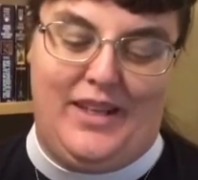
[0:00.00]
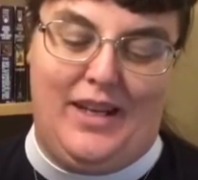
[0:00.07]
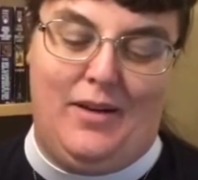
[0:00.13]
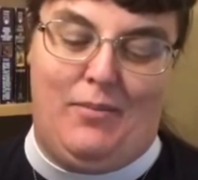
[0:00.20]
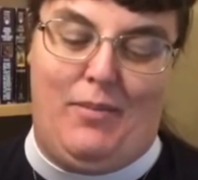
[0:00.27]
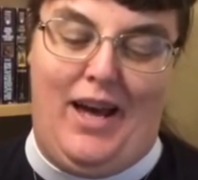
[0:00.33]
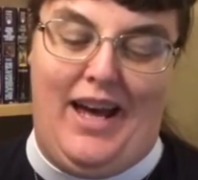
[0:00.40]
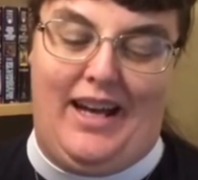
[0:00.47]

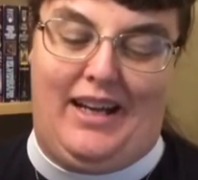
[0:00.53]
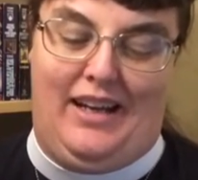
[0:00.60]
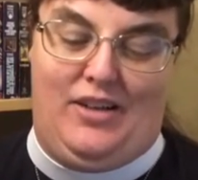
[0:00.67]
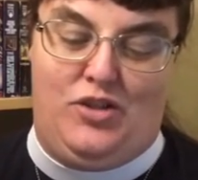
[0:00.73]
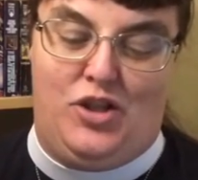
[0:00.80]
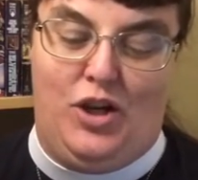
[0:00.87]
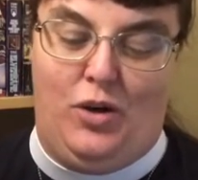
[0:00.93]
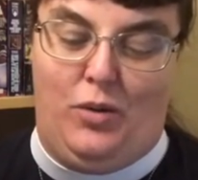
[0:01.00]
Meg and
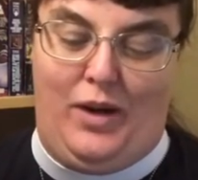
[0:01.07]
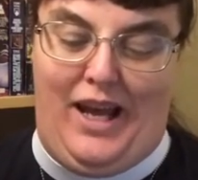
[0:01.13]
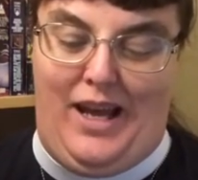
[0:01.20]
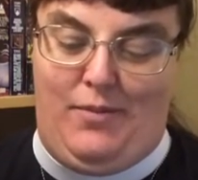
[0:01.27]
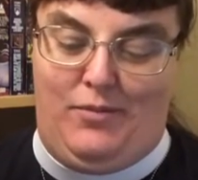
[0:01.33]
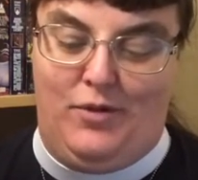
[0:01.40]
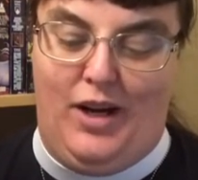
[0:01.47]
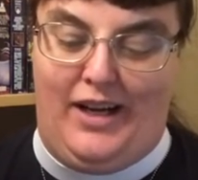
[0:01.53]
Joe
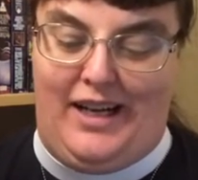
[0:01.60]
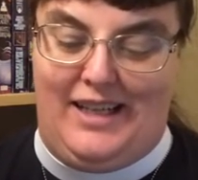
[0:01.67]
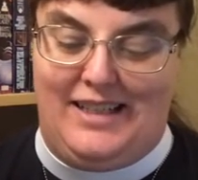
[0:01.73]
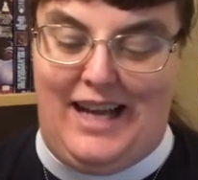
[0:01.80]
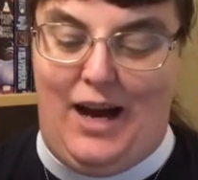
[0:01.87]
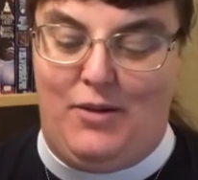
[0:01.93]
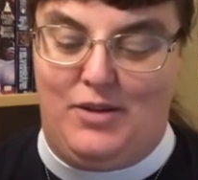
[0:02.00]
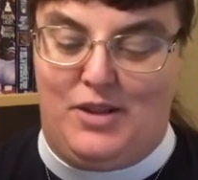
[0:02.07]
came running
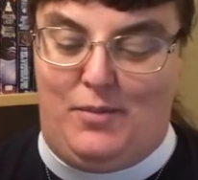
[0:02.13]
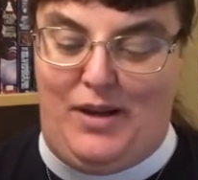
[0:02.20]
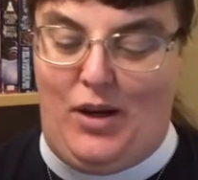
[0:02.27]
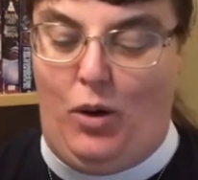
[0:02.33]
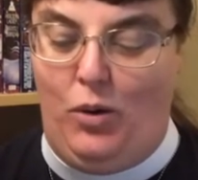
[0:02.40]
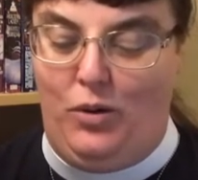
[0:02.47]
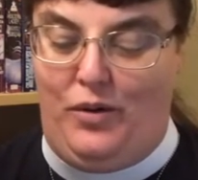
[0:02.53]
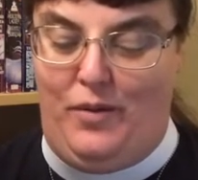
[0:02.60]
down to
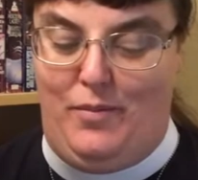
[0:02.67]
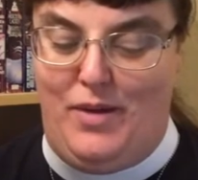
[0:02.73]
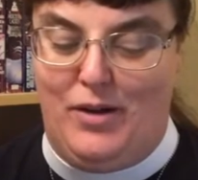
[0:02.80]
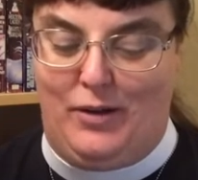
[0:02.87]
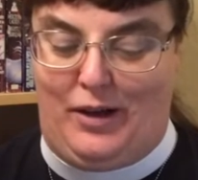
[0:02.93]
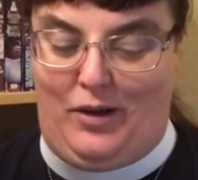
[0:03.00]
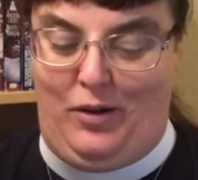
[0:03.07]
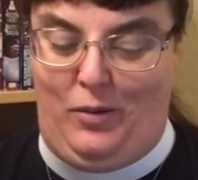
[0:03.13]
behold the
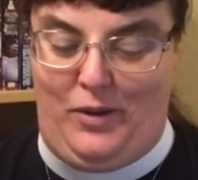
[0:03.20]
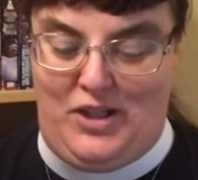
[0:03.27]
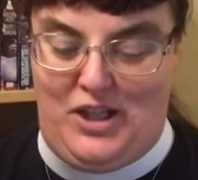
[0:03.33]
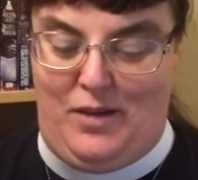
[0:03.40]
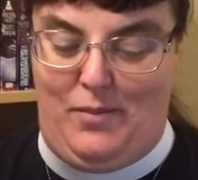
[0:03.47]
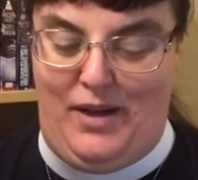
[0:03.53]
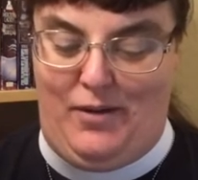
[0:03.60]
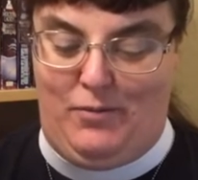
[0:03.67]
miracle which had
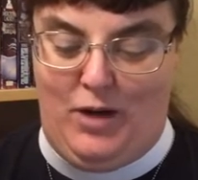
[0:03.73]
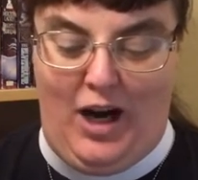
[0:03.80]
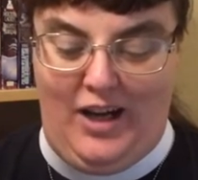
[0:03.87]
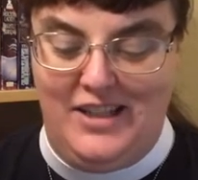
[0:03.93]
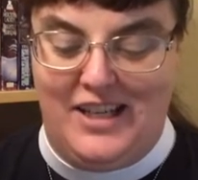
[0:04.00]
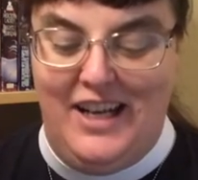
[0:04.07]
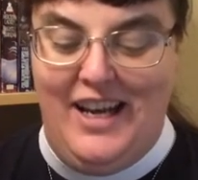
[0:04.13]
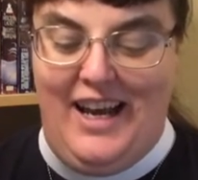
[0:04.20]
been wrought,
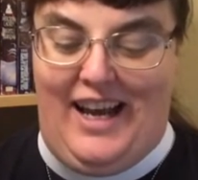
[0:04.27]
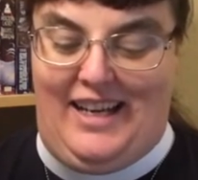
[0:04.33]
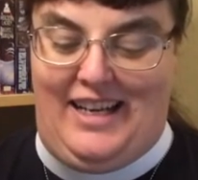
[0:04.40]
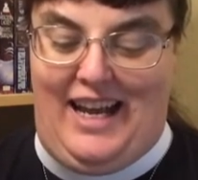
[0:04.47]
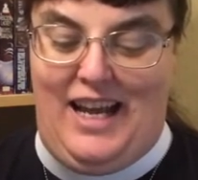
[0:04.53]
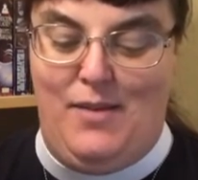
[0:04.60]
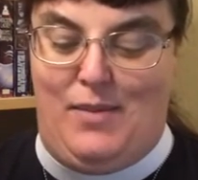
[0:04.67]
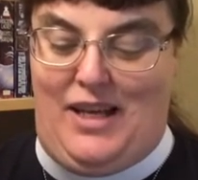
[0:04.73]
and
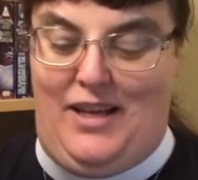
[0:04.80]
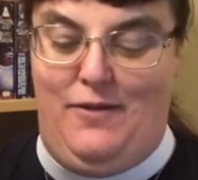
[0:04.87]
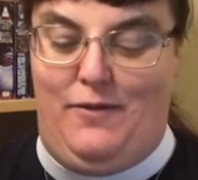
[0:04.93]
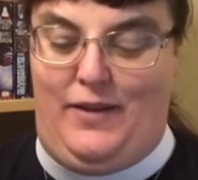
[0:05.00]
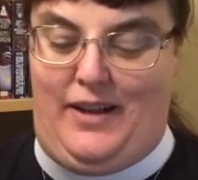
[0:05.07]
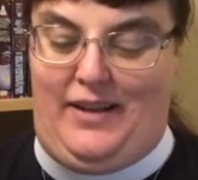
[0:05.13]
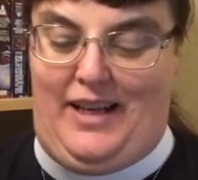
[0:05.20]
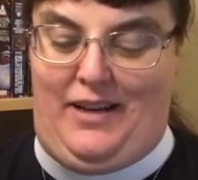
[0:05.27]
Amy,
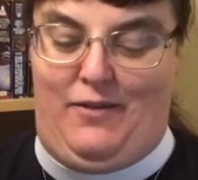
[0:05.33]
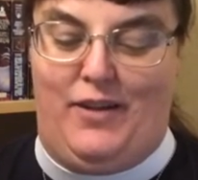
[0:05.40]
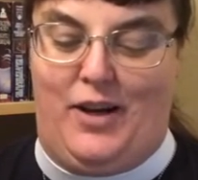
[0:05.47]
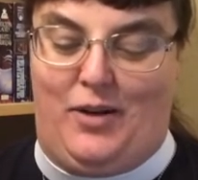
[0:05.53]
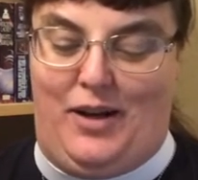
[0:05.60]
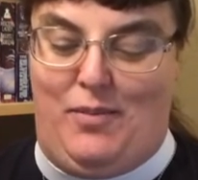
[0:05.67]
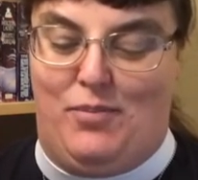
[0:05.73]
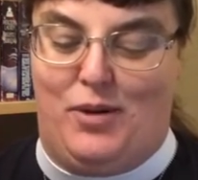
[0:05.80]
feeling
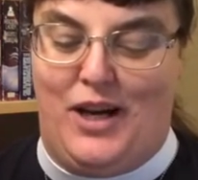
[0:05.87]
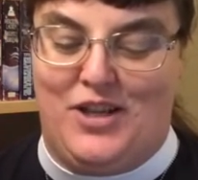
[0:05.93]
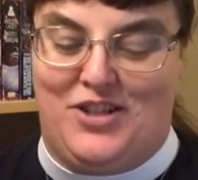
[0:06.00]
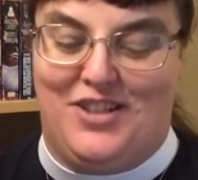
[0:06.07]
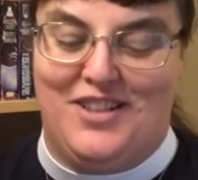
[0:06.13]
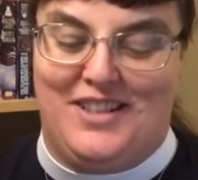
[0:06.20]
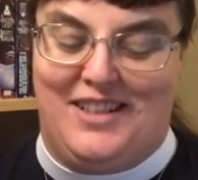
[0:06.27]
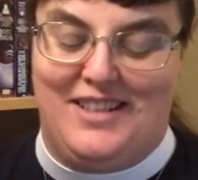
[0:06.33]
very
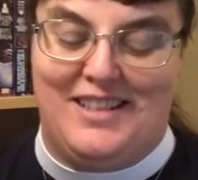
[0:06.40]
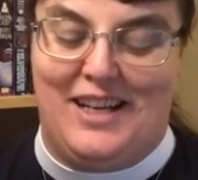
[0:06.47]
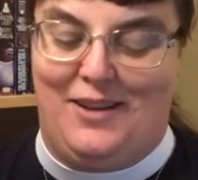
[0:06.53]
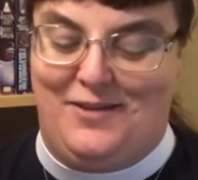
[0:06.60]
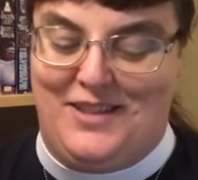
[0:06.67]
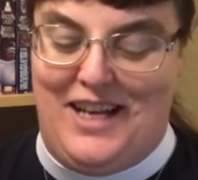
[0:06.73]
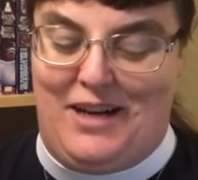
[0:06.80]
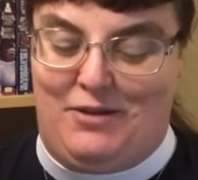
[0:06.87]
precious and
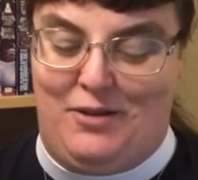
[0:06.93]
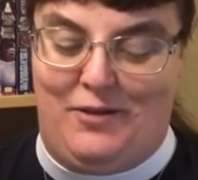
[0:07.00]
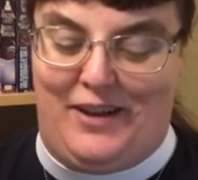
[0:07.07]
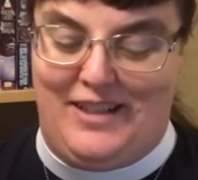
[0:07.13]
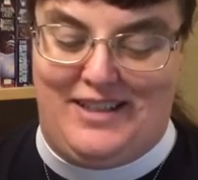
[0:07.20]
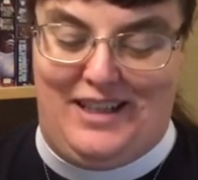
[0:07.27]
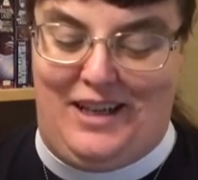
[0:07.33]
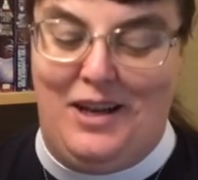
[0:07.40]

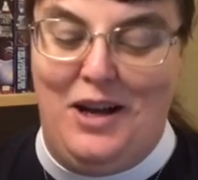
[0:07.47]
self-sacrificing,